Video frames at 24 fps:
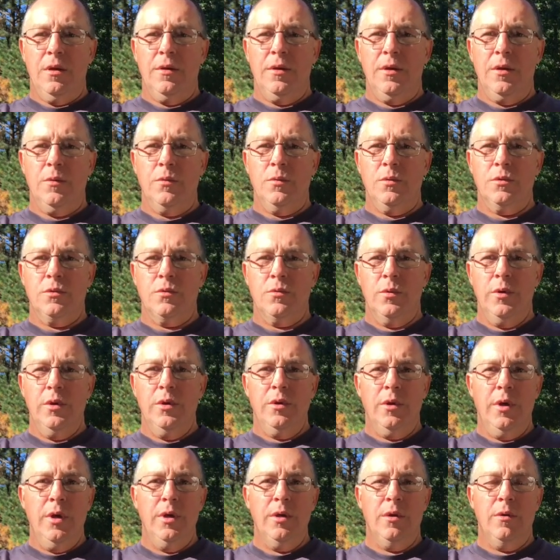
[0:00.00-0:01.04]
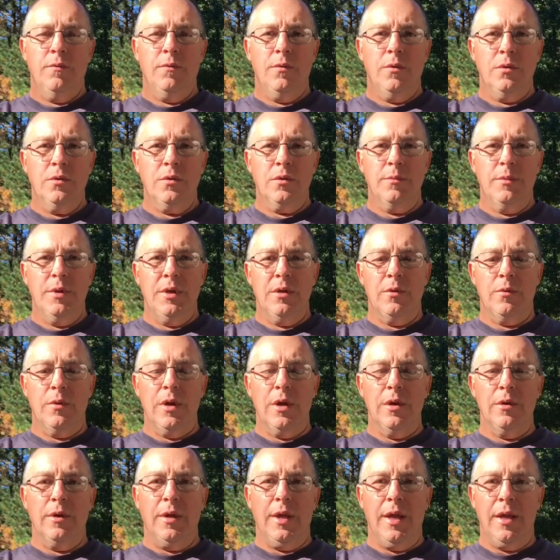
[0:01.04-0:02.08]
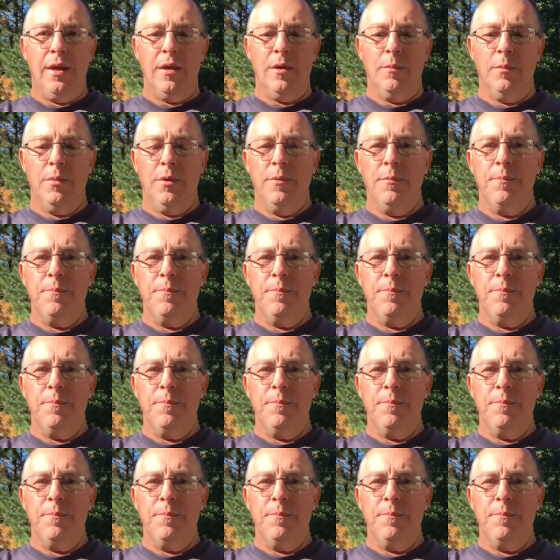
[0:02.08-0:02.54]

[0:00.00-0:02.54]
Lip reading: that was real helpful to me around camp.